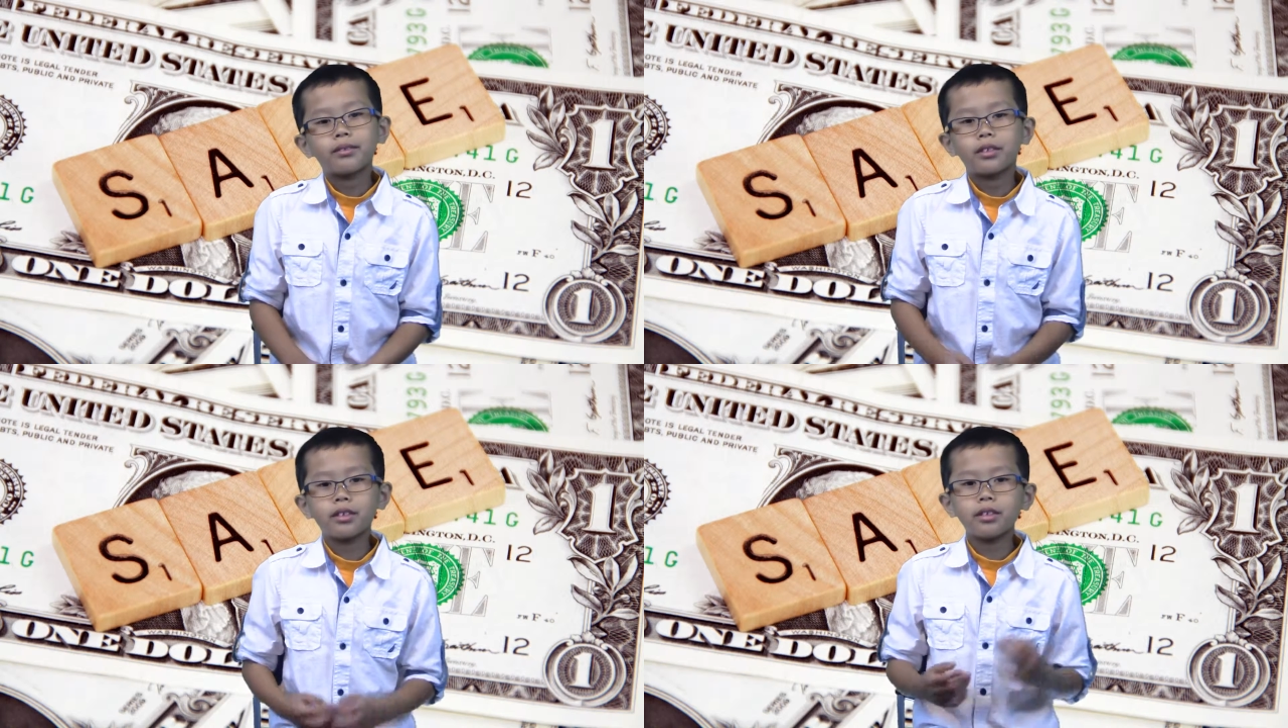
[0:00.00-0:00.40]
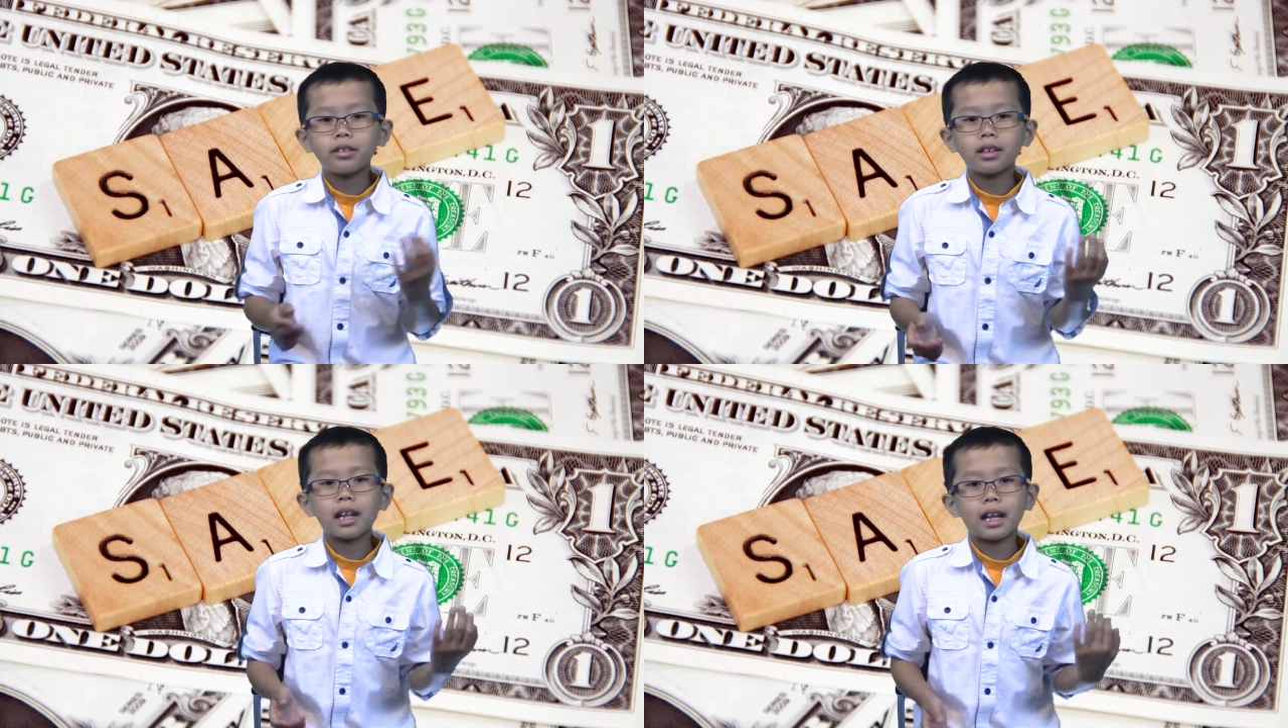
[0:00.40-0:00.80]

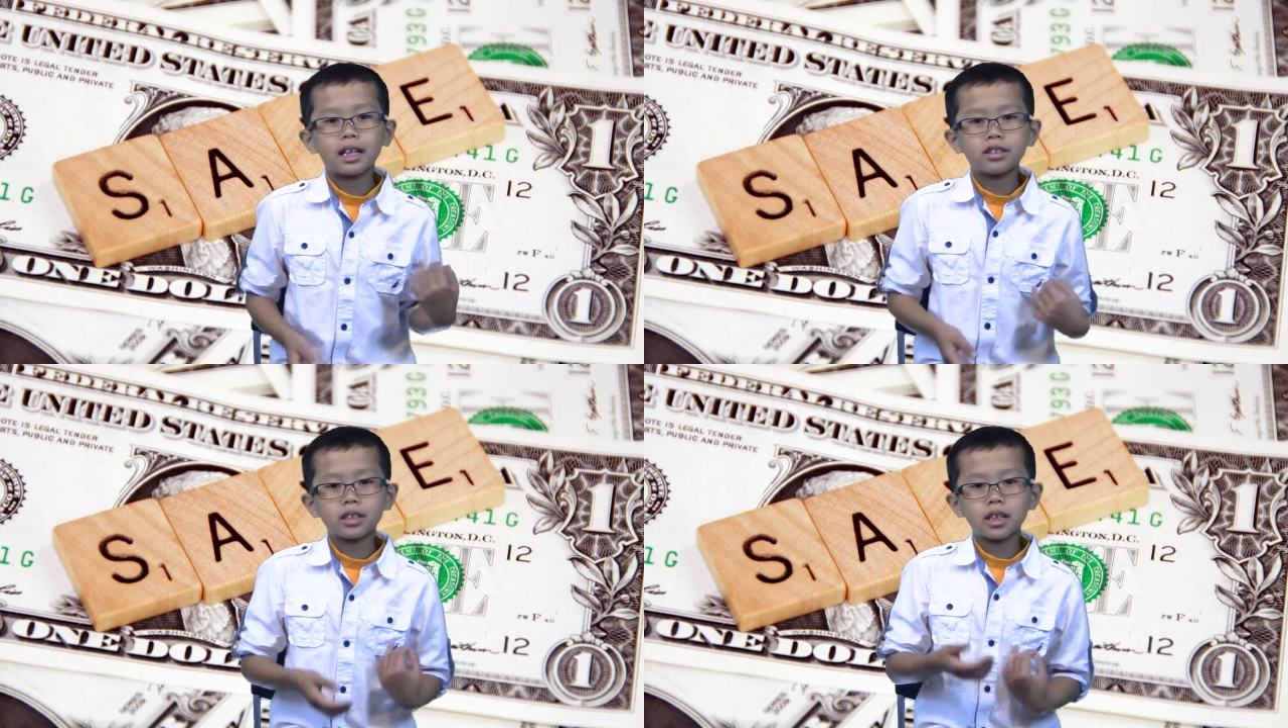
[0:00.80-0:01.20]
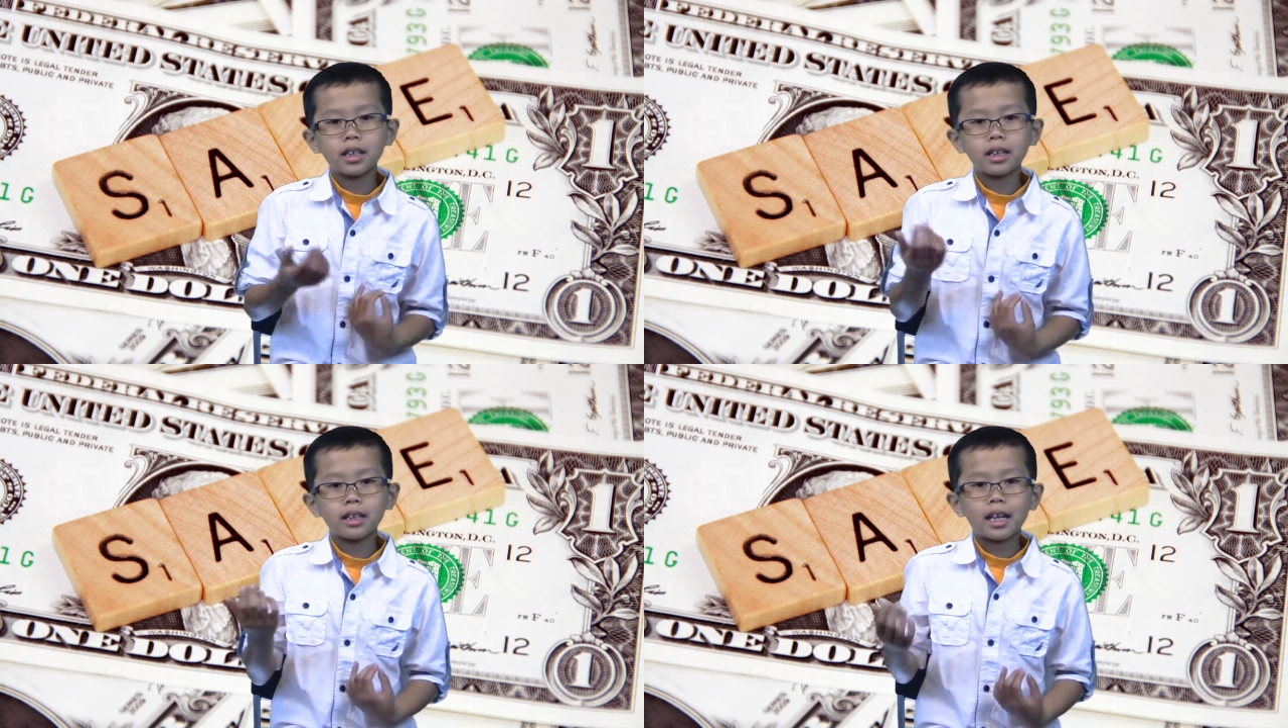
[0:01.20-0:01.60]
Food,
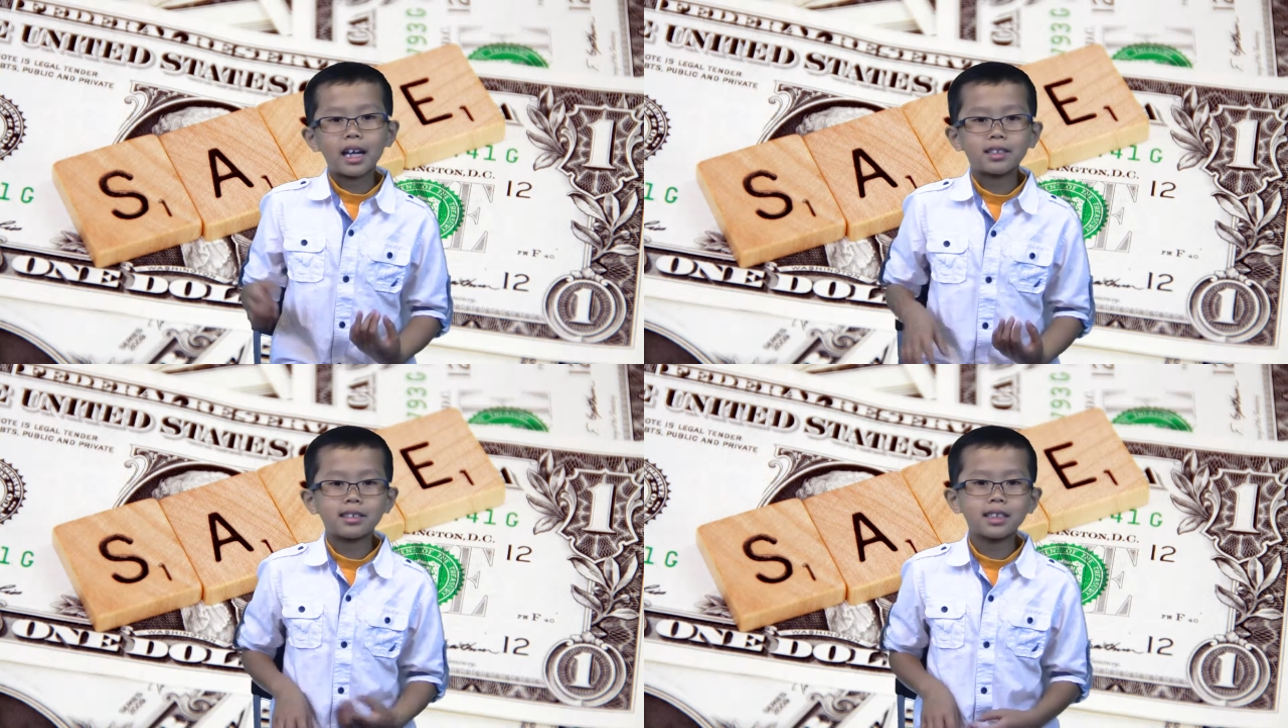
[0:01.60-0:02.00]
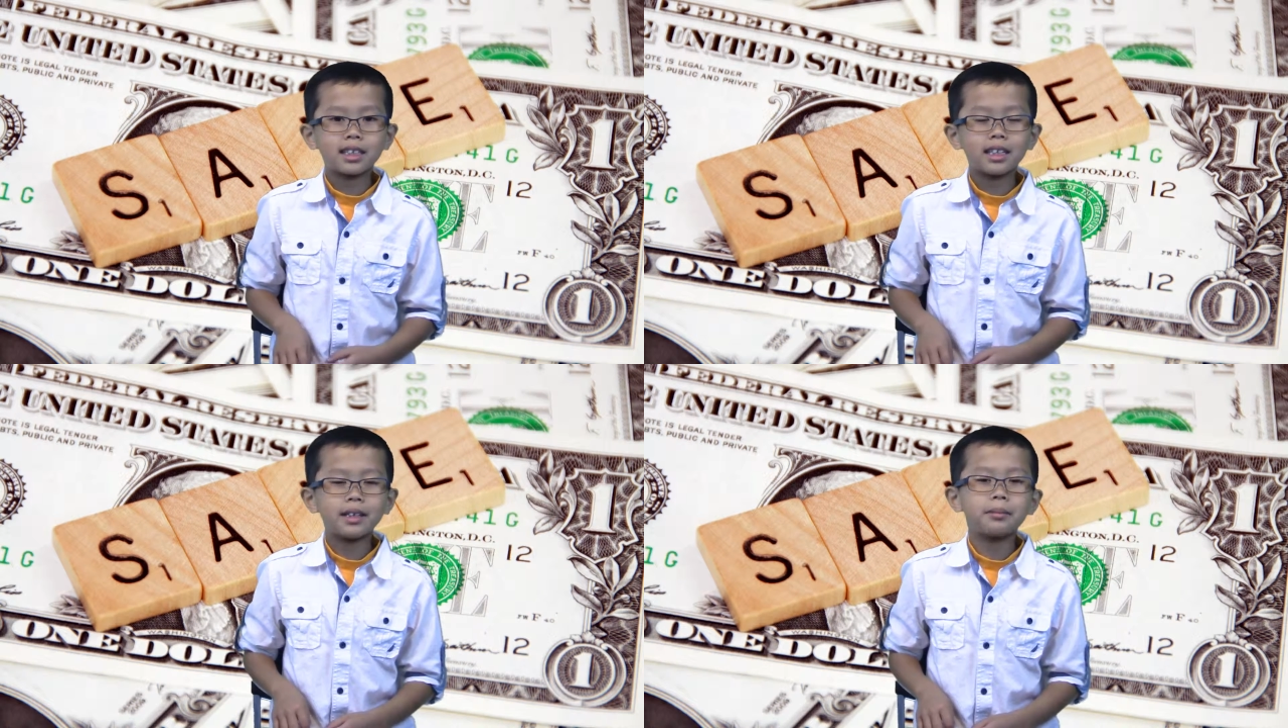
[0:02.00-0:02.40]
electricity,
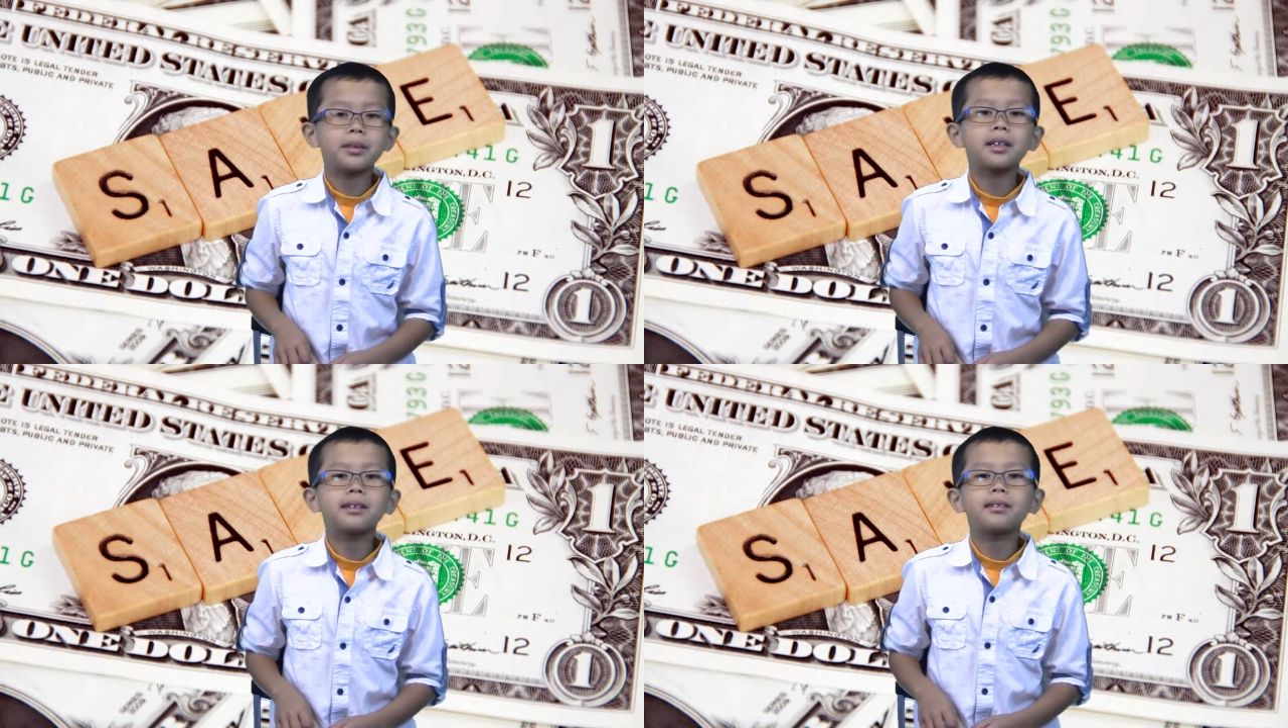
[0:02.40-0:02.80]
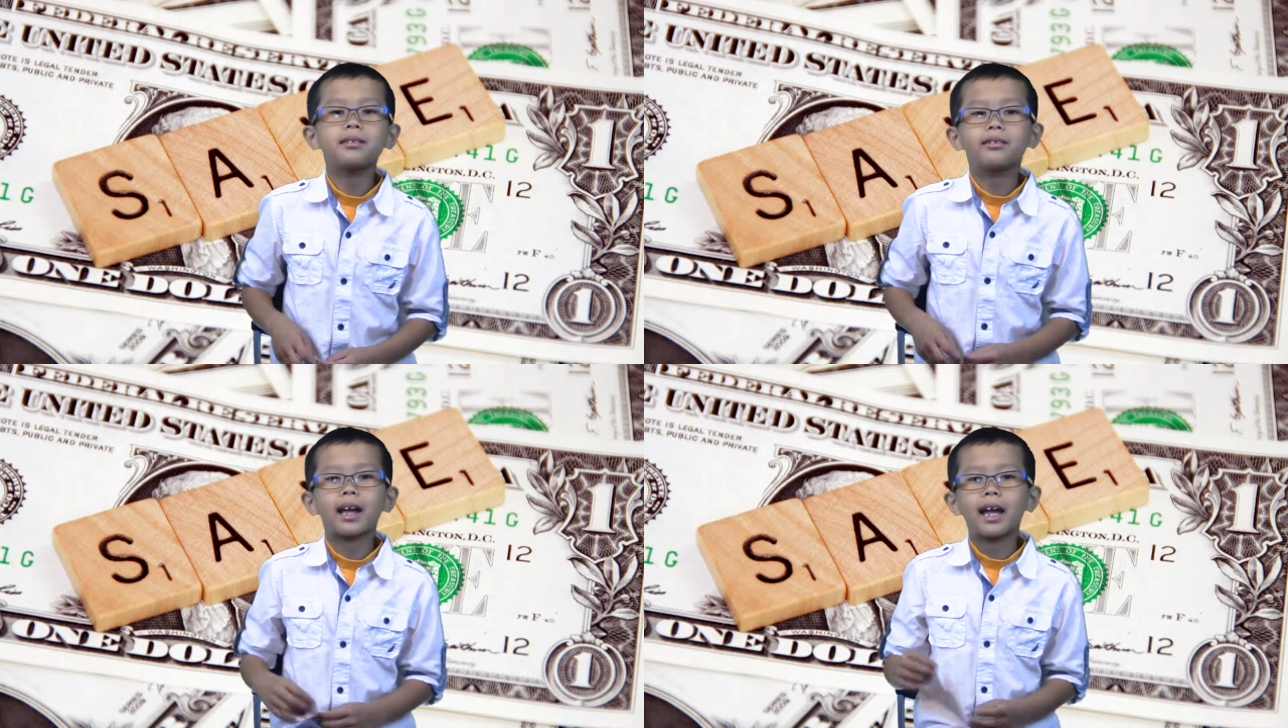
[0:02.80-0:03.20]
electricity
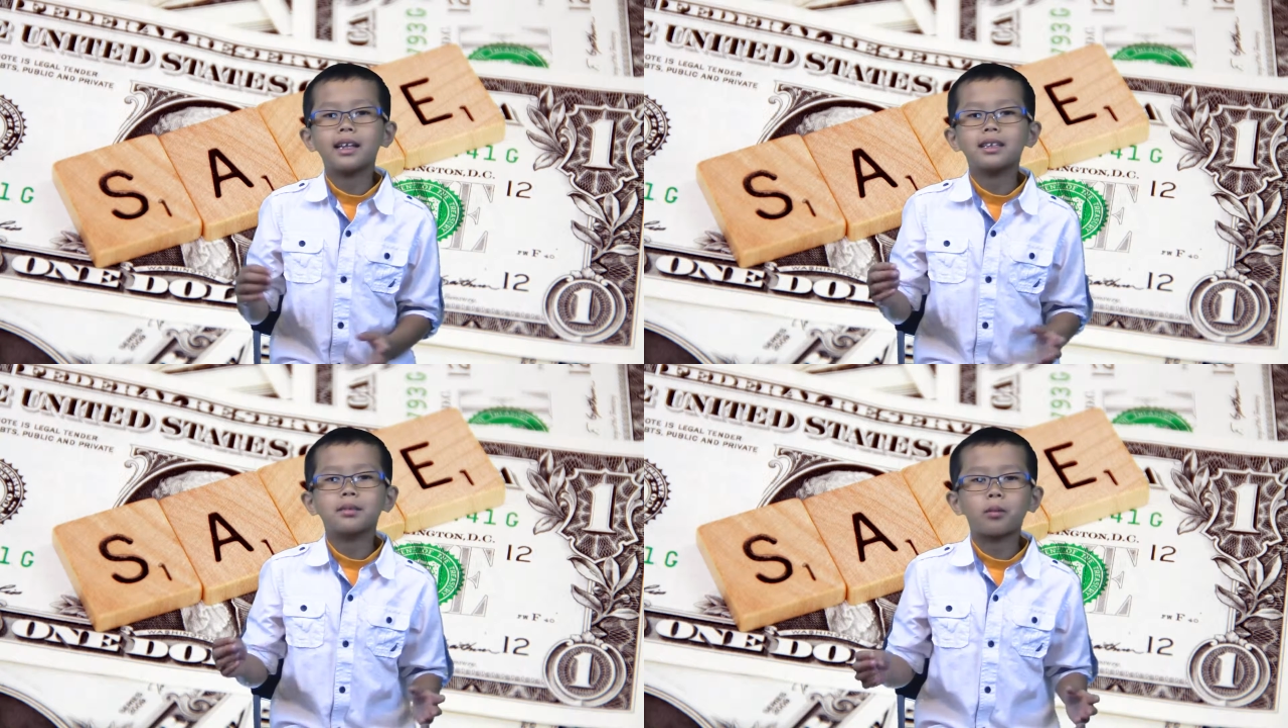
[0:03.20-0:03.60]
bill, rent,